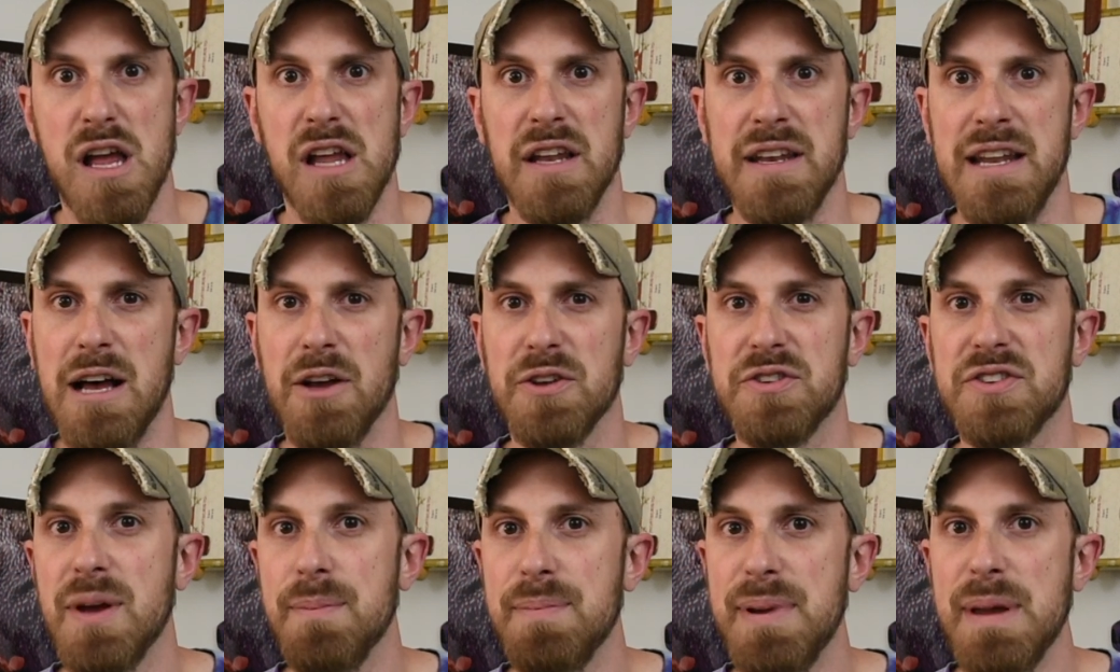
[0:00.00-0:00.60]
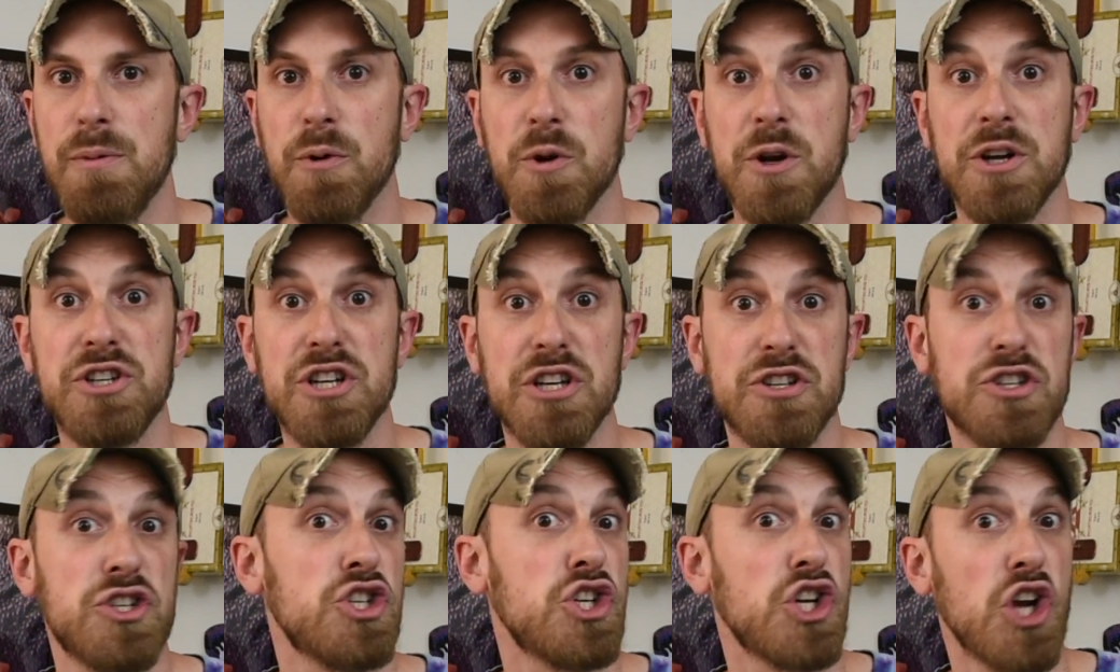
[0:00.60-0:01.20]
Now, some people could
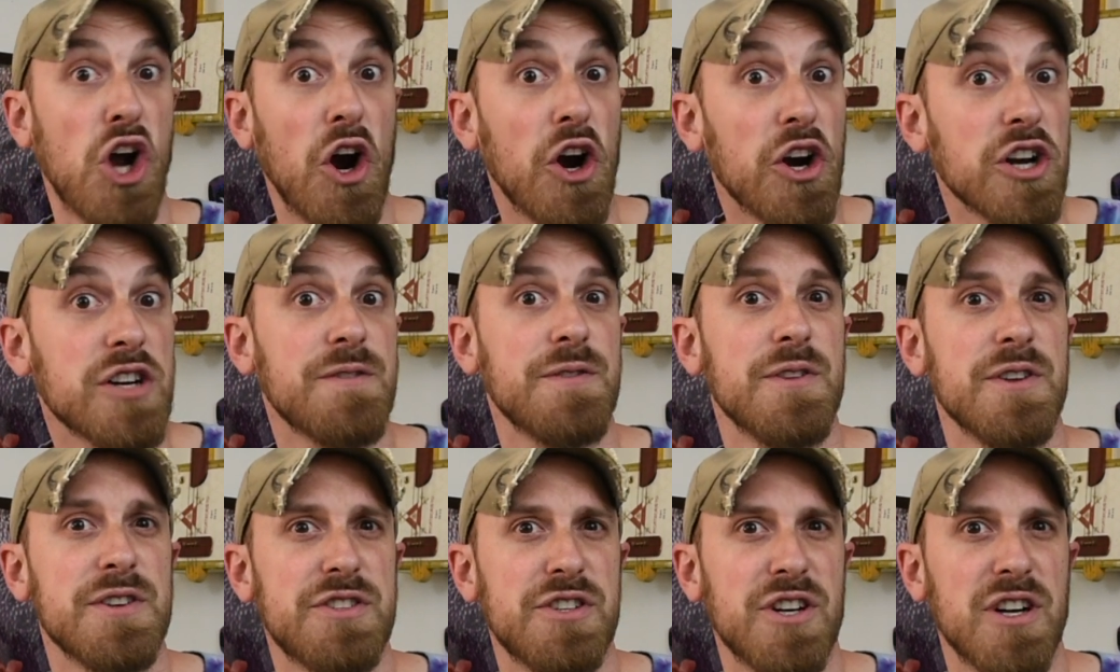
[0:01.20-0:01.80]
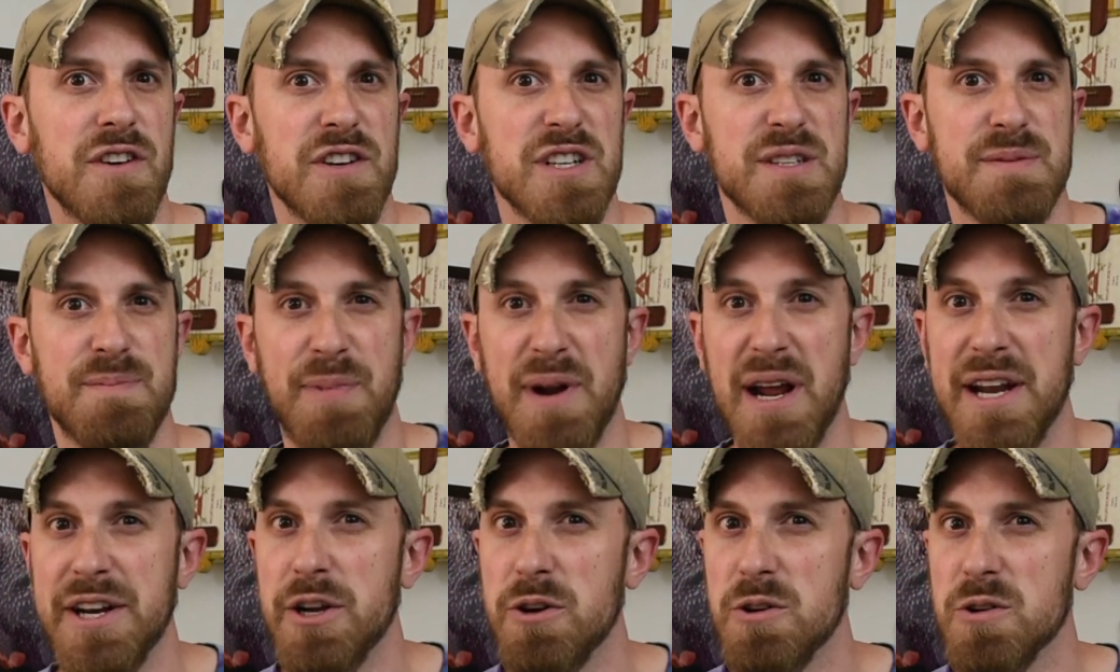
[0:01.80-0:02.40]
just charge for the service,
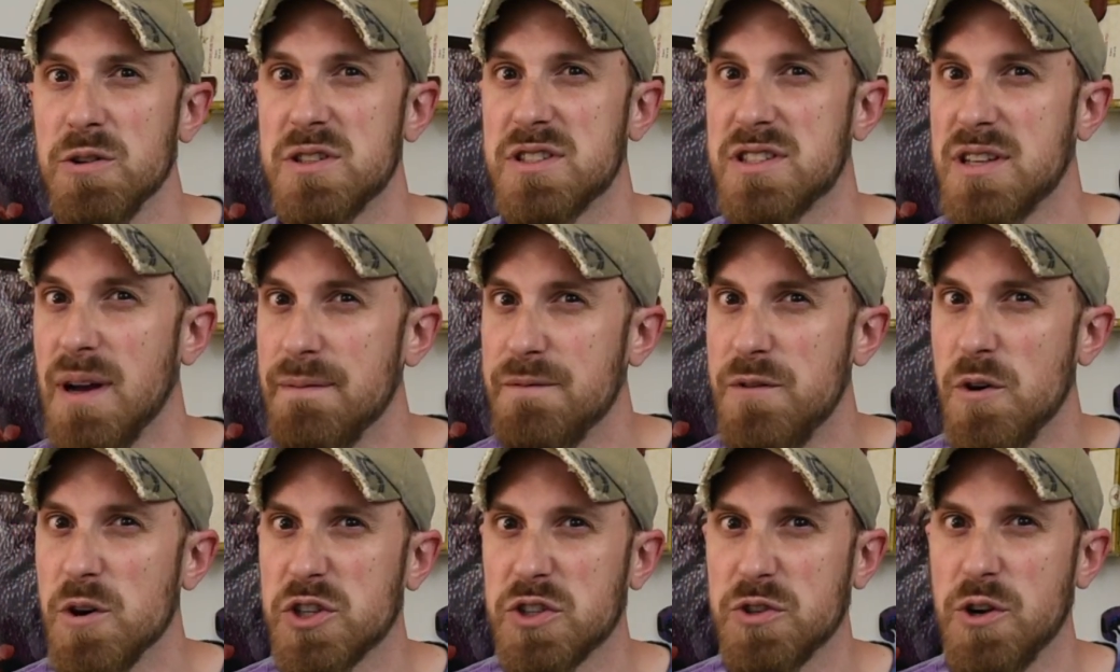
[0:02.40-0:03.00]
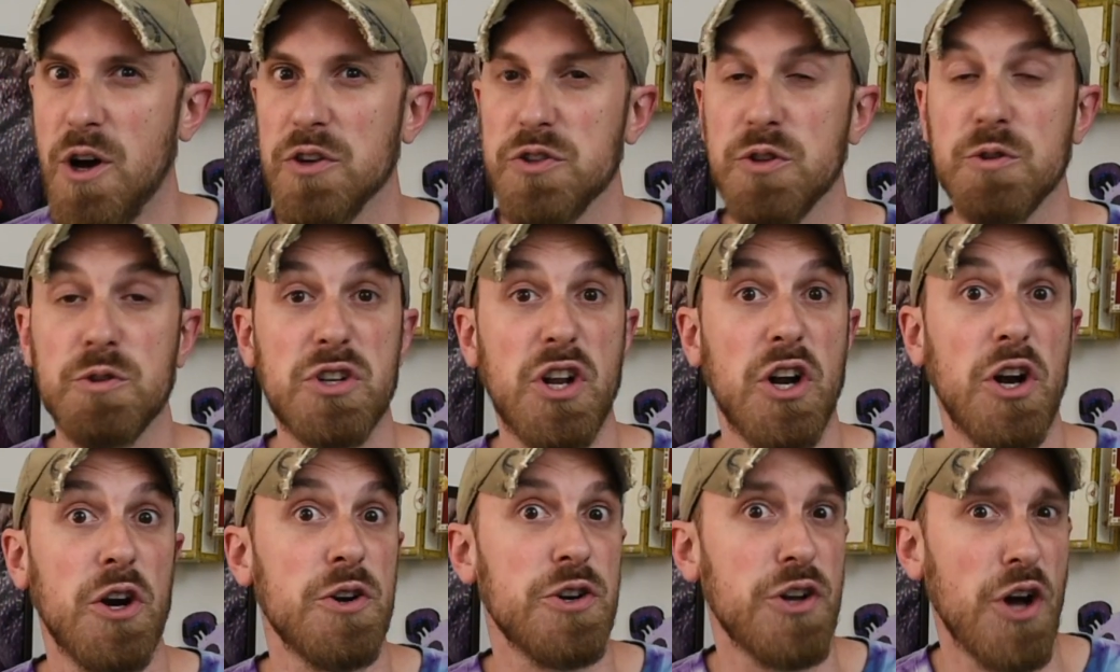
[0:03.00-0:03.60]
but I know some folks are also
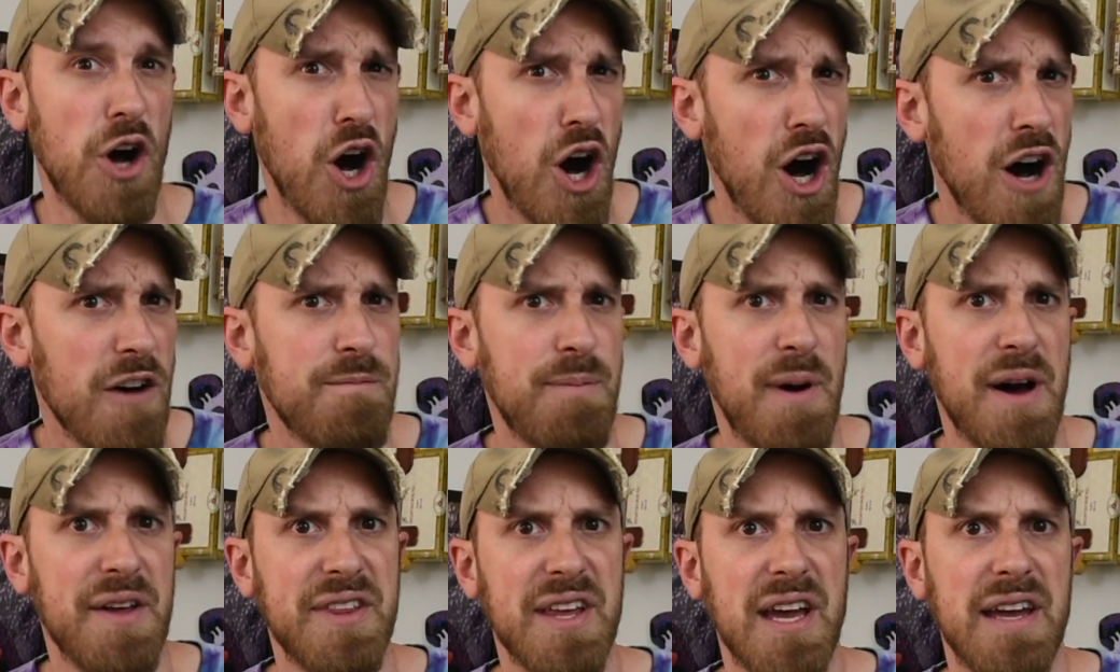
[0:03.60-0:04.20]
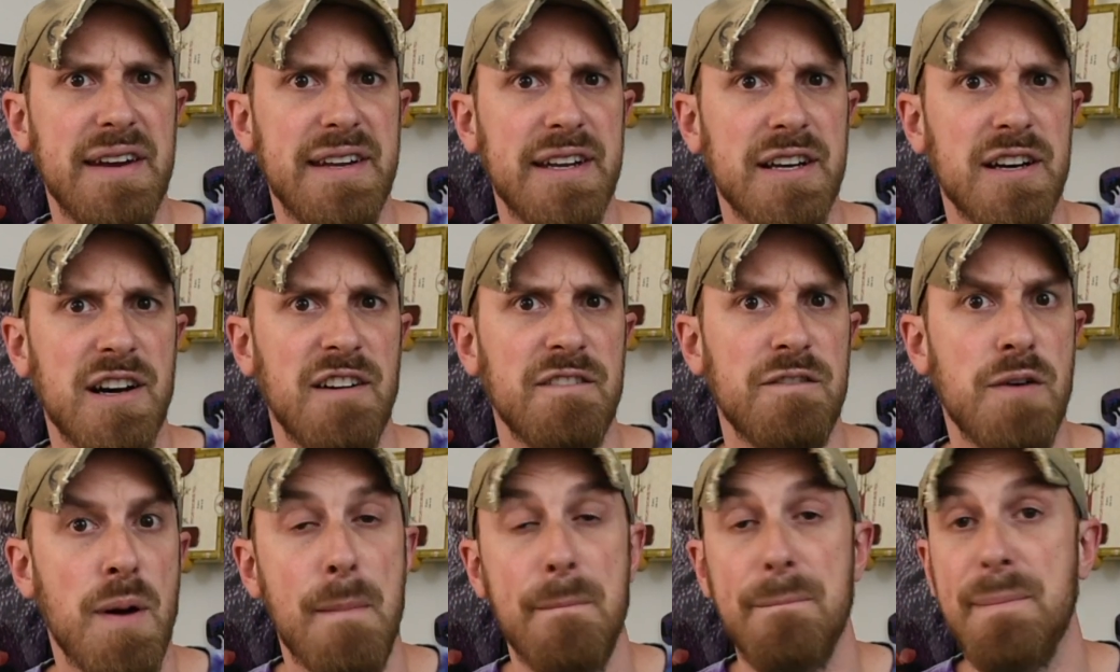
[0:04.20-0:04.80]
turned off by the idea
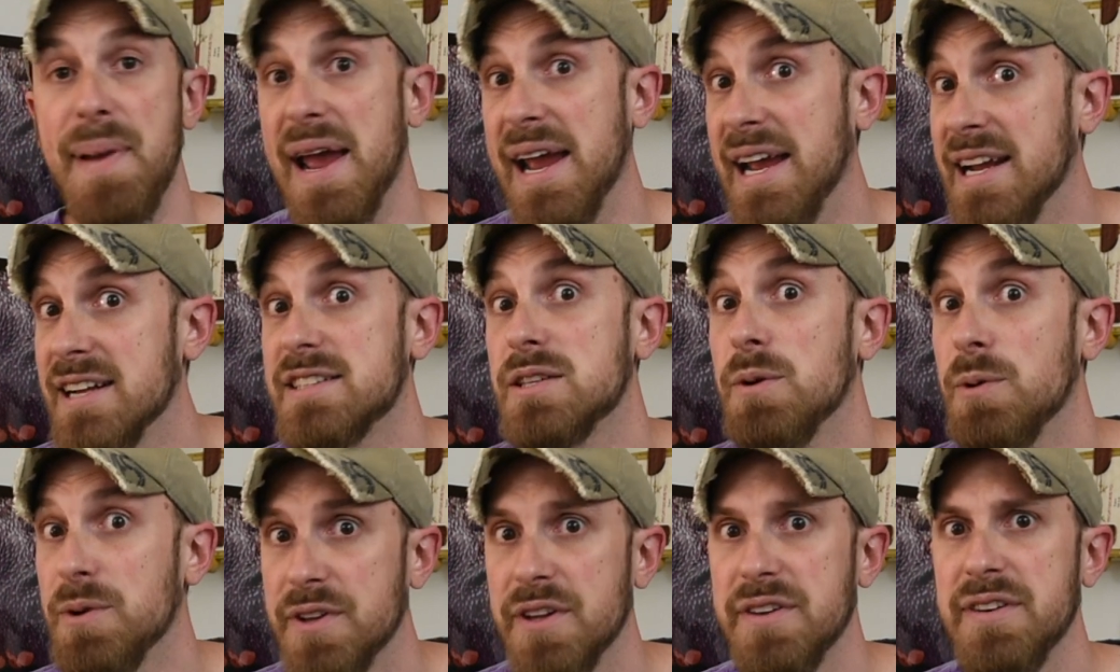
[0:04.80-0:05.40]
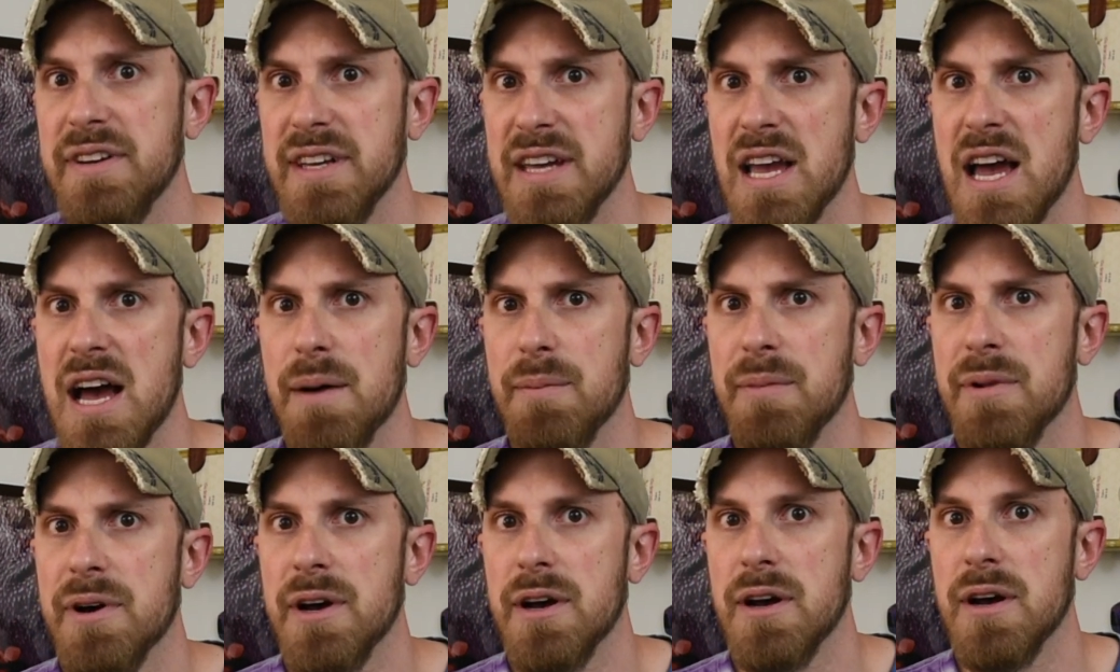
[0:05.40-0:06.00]
of paying someone to
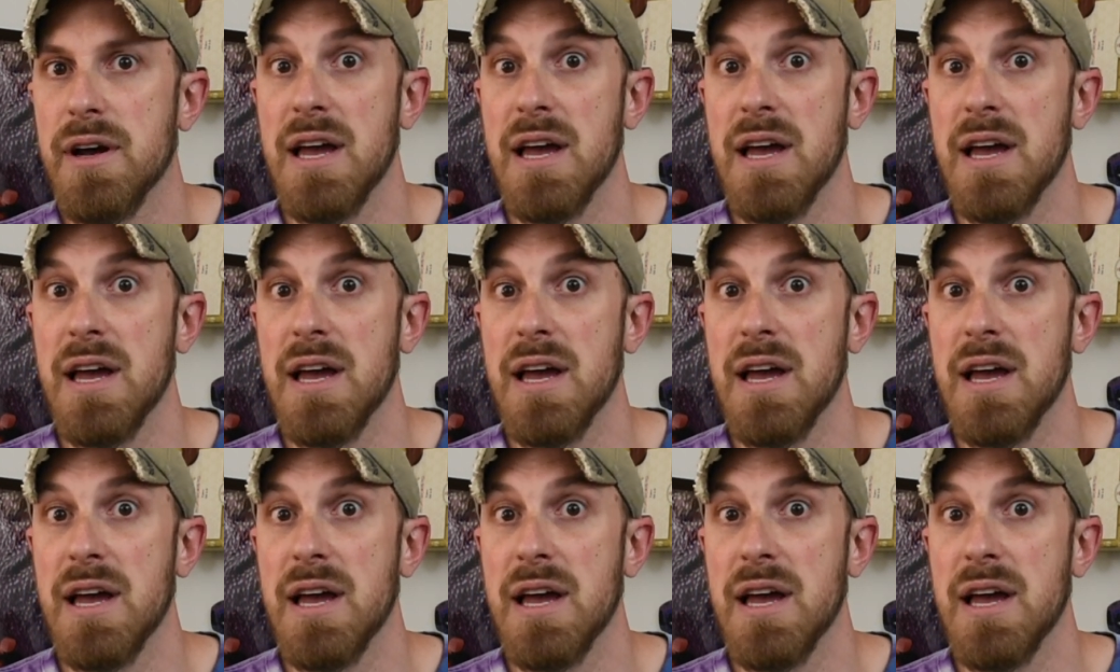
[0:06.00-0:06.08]
DM.